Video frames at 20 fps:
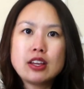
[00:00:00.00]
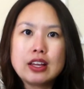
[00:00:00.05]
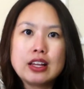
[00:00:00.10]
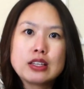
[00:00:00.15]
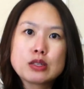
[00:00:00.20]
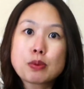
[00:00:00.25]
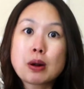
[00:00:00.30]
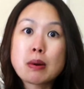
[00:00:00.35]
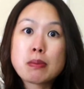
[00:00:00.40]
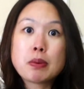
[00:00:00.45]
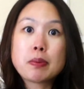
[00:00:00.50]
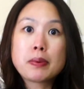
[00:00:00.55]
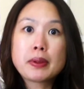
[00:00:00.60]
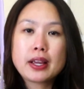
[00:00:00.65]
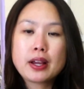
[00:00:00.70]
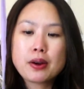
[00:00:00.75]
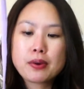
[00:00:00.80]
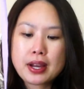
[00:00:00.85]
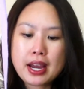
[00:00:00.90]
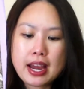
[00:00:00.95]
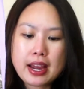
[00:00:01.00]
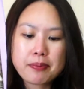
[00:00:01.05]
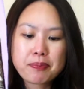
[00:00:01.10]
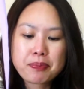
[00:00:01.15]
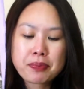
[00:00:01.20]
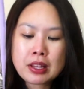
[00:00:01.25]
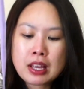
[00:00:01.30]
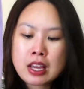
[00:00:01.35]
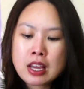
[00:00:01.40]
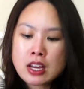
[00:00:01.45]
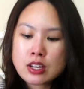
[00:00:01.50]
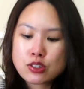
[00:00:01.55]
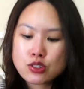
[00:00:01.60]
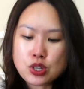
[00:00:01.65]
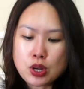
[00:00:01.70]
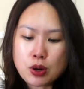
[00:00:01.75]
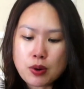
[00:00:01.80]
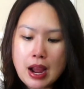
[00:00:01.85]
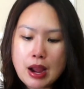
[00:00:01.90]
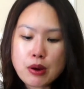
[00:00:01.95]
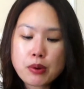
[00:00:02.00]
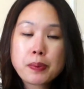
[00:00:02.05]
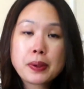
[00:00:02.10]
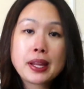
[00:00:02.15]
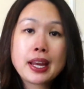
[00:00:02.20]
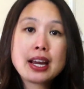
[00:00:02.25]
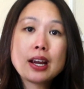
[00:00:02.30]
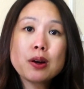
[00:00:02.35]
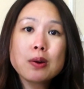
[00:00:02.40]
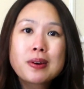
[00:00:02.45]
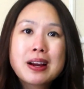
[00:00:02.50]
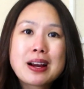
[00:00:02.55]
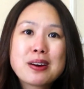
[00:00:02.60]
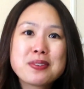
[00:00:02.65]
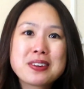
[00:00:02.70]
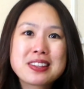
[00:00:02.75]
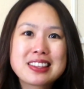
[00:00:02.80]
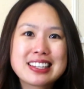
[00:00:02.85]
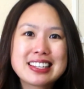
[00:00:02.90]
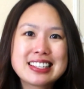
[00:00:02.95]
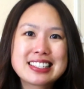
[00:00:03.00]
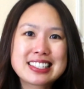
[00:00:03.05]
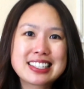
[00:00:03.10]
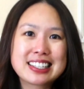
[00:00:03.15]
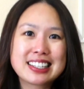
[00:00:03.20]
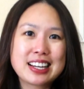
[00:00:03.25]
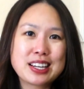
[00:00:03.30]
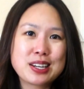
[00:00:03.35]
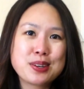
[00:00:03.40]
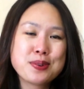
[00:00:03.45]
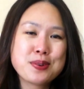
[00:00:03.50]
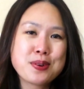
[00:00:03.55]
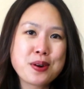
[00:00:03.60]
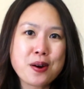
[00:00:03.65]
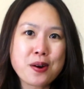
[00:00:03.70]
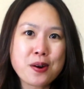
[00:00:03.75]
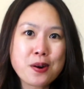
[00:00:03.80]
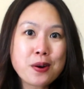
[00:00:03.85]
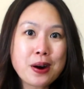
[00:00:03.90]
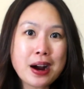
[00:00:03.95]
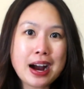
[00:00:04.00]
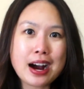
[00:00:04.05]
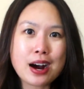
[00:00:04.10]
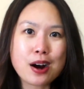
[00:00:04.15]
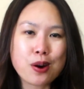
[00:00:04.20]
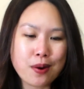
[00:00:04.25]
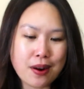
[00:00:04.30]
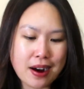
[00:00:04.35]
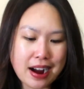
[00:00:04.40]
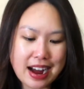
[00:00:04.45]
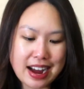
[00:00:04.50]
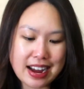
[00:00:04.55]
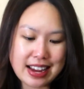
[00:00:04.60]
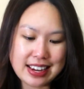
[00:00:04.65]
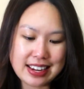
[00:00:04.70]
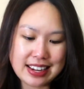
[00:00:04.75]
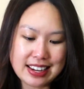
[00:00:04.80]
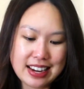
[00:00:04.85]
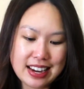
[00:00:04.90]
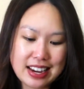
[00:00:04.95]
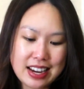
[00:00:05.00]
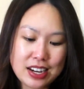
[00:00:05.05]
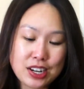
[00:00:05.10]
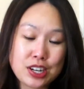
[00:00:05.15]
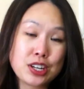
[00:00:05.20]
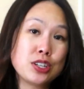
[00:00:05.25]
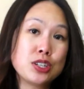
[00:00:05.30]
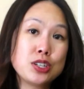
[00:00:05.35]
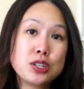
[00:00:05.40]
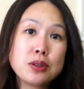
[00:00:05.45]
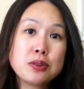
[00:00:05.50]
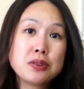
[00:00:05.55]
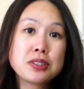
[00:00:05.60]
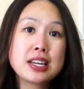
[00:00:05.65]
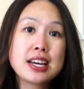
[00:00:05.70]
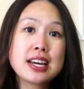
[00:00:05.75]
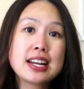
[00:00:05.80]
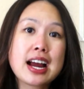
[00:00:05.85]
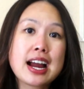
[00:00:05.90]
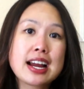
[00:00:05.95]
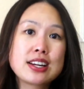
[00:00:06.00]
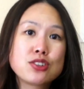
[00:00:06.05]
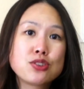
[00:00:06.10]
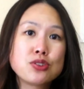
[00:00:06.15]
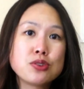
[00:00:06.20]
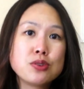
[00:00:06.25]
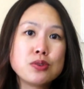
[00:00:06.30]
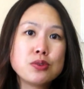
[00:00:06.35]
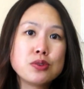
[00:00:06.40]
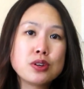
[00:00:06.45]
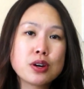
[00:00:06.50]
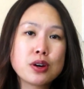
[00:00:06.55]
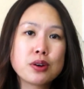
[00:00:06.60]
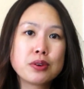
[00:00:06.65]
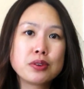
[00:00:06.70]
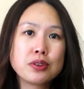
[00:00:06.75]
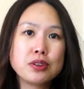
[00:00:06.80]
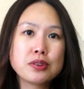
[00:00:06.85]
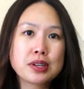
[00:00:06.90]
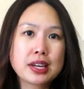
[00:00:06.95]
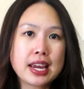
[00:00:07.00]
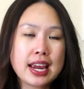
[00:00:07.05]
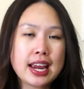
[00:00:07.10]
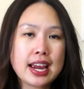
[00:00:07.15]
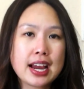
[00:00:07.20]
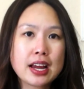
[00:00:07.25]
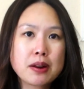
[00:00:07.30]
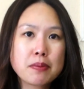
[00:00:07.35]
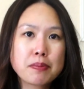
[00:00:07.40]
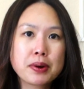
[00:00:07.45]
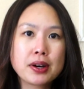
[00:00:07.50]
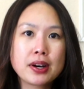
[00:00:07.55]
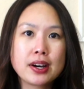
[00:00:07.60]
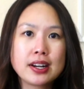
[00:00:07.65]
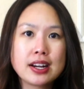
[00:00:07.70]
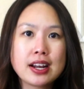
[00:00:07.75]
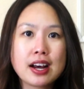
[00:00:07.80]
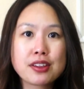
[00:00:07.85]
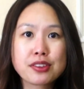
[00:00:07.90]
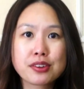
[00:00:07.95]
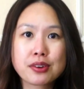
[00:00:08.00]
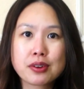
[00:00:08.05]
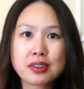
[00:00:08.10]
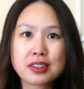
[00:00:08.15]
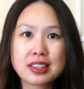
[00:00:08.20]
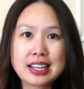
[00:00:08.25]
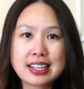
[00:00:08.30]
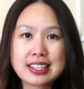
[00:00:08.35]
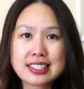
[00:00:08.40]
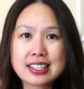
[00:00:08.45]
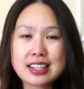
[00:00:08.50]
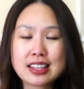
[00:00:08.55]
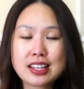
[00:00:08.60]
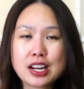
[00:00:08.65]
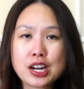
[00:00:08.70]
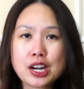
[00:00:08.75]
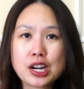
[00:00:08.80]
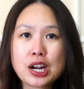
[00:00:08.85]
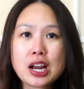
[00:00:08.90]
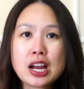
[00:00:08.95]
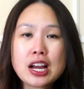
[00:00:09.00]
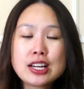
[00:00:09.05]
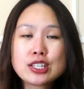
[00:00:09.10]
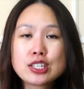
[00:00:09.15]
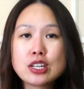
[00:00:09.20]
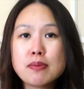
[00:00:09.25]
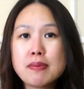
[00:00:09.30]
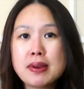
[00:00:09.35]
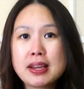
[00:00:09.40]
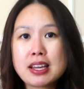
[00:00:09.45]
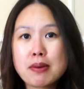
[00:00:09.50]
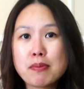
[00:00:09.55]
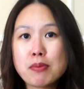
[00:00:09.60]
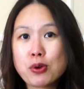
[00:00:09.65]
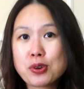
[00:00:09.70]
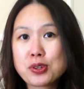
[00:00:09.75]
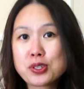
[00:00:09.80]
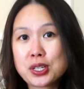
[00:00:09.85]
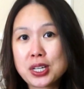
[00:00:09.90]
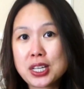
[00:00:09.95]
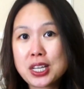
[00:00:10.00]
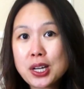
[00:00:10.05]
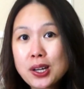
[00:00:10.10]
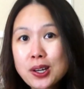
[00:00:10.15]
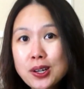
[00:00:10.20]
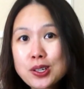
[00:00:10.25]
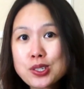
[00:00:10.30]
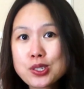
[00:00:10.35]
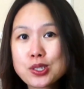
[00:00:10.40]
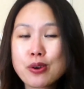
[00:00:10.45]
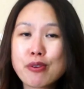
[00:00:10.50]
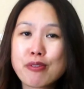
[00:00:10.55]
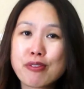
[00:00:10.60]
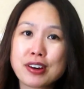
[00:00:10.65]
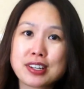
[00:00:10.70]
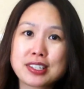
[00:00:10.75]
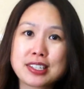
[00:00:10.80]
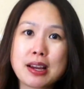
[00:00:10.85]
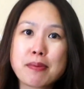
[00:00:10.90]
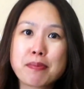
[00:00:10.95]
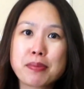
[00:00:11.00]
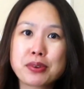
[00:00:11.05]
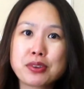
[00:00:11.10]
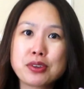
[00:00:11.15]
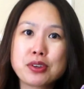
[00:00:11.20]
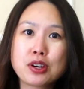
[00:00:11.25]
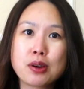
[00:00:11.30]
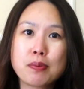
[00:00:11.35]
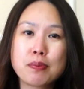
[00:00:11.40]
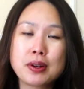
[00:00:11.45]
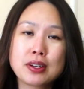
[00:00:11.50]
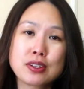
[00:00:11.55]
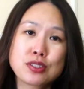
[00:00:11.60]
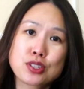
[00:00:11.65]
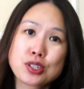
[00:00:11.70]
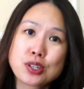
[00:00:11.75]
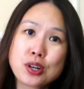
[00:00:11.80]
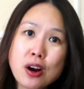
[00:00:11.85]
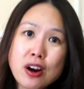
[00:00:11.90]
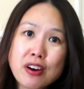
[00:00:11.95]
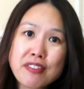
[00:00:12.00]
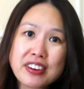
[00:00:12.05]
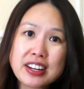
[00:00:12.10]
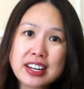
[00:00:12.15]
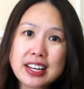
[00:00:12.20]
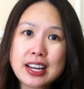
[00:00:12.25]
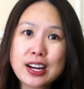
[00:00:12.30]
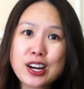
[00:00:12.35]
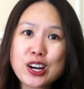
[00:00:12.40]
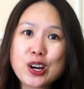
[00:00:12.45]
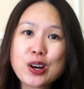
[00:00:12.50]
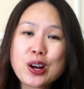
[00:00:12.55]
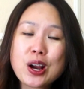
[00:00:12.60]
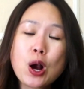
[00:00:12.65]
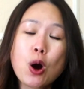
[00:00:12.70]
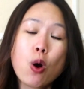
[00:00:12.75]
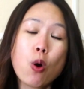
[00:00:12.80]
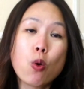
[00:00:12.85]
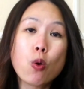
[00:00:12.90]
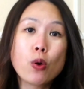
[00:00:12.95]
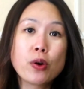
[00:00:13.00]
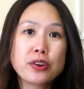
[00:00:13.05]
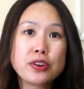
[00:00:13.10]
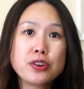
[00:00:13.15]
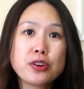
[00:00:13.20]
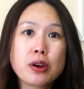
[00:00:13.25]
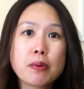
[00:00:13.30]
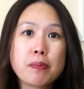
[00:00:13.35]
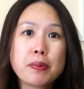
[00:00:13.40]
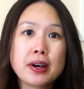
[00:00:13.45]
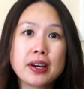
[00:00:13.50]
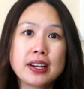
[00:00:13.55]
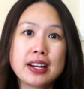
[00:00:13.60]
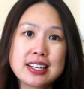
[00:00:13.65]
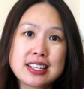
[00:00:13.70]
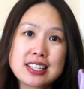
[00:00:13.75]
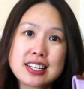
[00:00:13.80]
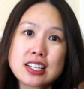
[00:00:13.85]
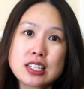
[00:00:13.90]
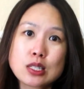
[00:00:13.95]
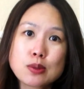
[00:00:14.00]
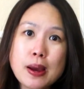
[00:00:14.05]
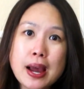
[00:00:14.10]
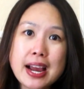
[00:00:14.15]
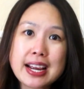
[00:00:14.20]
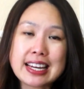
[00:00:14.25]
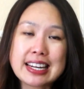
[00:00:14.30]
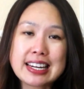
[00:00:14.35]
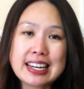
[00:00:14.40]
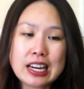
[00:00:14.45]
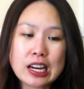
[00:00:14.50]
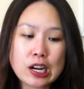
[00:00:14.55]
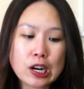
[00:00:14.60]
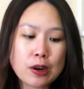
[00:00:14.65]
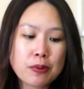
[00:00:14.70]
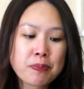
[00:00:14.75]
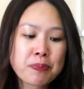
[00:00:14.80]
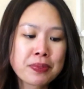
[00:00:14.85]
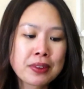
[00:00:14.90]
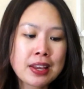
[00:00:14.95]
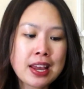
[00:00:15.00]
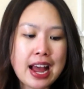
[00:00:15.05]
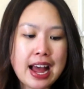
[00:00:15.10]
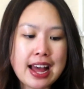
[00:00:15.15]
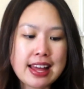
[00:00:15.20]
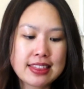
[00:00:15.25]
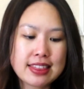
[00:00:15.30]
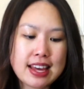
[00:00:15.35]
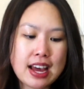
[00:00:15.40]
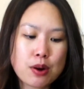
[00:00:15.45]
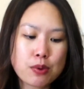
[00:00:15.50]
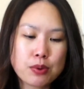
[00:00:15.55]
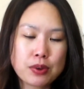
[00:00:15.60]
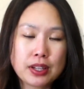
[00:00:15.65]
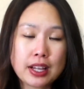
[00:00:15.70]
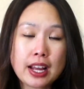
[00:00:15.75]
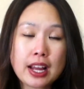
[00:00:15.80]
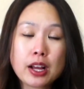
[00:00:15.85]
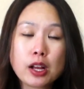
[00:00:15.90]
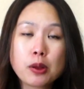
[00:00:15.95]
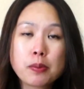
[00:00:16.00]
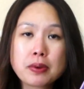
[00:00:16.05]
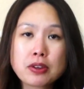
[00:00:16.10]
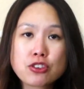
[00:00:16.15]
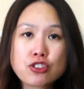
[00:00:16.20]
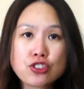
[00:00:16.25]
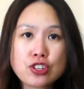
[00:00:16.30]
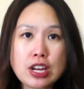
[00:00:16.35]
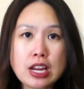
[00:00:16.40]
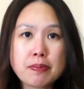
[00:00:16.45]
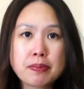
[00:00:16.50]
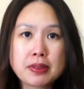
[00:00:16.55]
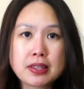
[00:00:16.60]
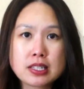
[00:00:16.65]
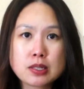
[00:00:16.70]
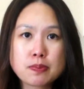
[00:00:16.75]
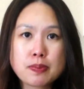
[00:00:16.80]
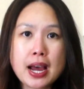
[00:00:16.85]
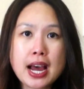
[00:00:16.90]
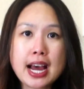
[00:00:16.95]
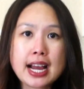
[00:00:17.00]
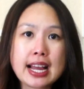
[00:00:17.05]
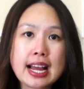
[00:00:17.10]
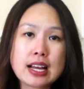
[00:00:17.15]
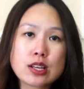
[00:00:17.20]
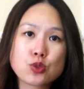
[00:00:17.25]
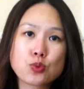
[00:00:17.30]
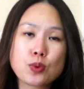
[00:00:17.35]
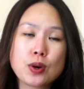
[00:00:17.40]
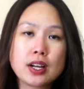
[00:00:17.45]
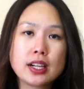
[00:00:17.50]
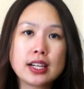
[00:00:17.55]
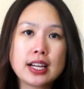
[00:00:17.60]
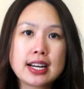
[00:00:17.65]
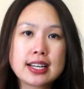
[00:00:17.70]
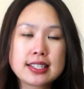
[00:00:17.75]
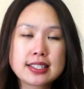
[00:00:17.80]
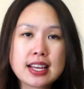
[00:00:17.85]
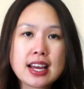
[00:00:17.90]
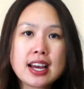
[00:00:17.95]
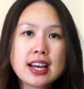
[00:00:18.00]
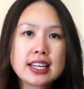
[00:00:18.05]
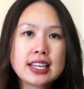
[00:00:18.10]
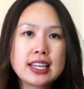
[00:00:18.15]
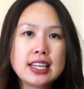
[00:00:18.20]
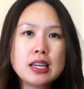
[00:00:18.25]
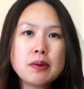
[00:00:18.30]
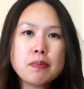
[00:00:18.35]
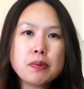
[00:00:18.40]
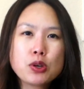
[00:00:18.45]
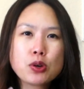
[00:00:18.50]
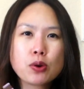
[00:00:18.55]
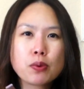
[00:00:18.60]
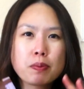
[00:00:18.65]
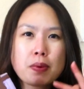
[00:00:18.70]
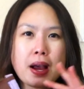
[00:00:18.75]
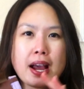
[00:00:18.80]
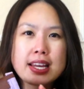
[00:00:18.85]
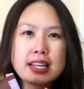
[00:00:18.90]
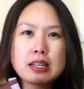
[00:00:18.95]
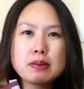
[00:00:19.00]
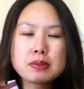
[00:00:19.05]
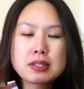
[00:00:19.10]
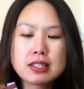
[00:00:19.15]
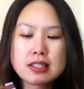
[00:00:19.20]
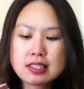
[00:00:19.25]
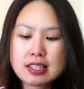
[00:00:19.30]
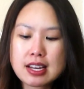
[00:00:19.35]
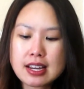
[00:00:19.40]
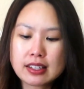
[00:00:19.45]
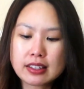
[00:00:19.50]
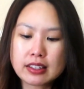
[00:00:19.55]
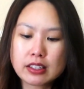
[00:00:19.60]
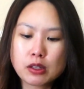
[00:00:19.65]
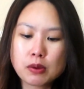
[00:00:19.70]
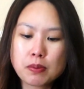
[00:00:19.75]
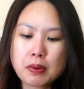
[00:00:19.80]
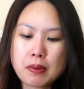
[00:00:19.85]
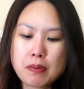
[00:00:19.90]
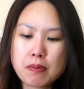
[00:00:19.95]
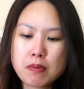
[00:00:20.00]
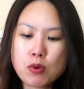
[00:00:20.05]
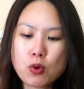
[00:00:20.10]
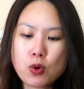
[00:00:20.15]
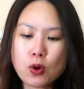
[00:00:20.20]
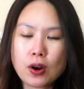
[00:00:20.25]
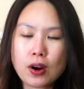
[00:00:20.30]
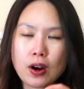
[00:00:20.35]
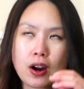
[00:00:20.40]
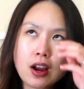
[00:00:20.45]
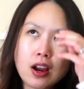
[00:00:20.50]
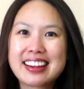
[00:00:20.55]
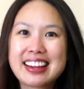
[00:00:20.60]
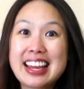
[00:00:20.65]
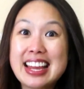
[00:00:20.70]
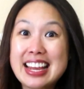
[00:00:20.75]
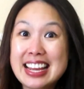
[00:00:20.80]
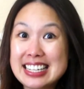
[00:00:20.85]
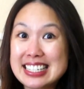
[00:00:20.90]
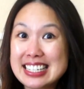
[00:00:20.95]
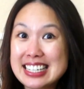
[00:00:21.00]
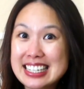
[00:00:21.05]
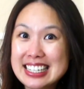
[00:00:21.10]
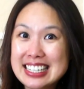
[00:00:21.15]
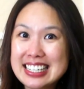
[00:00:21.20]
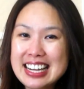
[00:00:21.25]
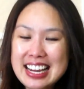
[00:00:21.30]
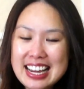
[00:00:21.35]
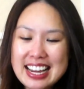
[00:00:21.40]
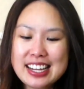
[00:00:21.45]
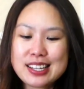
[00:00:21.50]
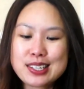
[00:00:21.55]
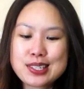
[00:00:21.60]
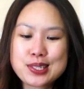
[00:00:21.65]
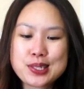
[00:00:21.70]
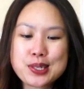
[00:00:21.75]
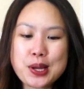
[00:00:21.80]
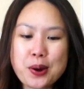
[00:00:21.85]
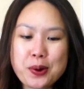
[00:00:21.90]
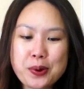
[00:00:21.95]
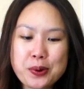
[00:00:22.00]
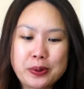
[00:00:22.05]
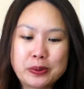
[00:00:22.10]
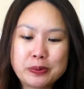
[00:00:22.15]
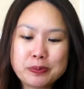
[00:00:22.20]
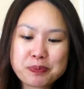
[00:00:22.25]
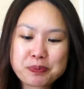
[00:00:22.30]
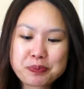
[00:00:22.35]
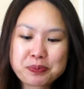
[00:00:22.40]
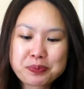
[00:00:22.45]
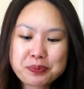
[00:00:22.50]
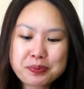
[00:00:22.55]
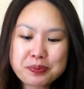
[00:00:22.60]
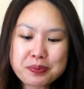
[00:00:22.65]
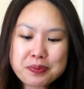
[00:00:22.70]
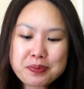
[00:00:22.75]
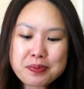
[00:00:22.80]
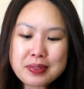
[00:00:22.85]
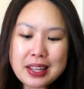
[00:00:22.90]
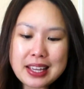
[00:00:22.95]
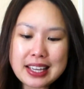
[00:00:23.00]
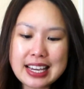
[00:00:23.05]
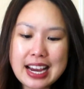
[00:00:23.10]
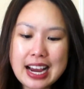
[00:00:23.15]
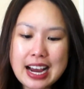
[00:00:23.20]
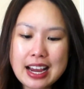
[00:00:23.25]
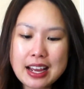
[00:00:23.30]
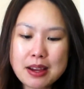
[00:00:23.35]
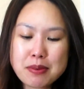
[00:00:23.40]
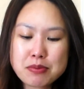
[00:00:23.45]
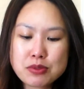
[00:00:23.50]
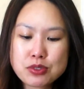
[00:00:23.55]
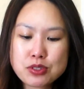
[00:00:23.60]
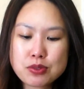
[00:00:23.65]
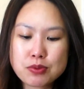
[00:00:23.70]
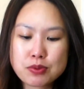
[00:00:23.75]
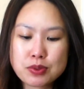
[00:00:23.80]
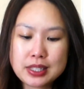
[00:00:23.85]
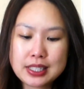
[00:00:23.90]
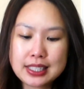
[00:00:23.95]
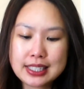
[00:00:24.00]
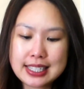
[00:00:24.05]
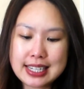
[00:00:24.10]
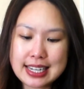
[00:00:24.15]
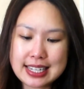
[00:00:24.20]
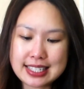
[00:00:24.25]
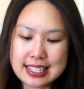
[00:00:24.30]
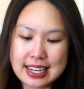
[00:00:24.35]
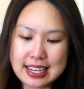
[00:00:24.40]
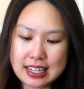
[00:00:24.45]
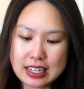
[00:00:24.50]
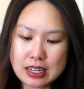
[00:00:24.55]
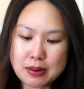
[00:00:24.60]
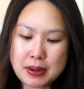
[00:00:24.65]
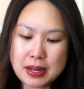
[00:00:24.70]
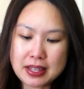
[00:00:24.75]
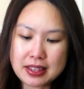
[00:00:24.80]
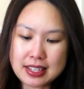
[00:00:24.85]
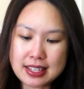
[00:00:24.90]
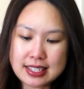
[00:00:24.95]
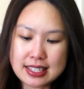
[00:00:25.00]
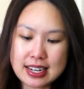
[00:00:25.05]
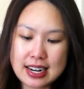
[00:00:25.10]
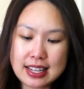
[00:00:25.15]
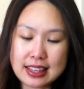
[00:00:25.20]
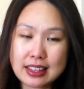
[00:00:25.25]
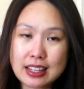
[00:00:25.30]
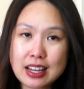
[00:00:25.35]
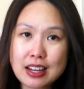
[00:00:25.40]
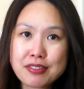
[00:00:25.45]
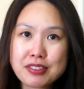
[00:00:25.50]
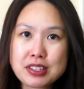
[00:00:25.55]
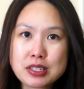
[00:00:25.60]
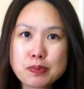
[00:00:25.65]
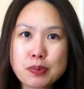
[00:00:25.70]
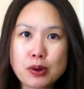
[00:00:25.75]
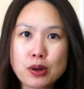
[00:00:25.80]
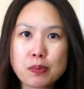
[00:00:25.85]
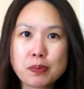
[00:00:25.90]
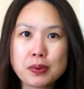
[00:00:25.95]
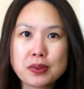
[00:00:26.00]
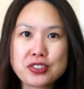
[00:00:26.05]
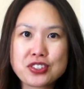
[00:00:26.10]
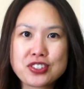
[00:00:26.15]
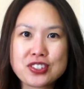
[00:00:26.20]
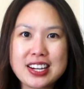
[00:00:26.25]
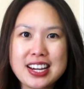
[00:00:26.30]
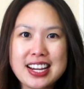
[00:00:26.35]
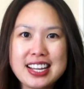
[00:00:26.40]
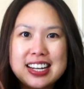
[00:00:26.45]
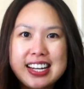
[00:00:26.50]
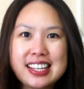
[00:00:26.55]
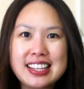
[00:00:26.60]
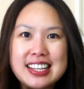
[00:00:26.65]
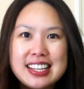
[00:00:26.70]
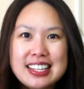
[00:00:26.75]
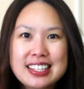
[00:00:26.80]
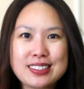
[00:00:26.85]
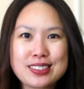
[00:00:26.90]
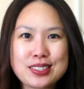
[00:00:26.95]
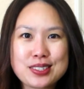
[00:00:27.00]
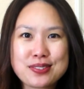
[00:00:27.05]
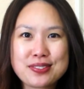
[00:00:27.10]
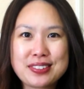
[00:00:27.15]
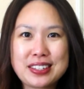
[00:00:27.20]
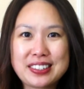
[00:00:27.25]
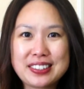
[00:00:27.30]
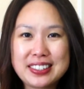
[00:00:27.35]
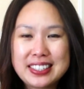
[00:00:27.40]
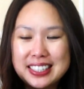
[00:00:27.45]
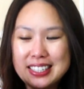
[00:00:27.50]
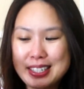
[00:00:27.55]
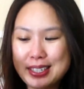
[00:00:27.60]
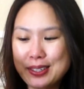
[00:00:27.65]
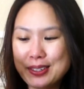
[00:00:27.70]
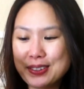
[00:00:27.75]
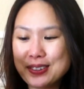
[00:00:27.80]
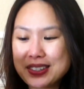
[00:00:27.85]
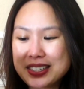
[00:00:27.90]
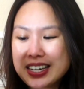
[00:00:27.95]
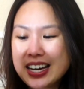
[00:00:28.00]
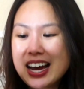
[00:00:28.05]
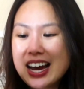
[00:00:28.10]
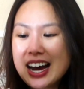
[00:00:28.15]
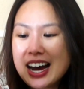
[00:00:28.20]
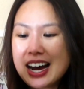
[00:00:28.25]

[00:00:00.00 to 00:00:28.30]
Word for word: it's probably okay. So I will play around with this to let you know how I could use it. I do know you can put other things in there to make it more secure. So for example, you could put a scarf in here or you could put a dust bag in here and that will help shape this bag as well as keep your items inside a little bit more hidden. So yeah, I am really excited about this and I love this purple shade. I think it looks very cute.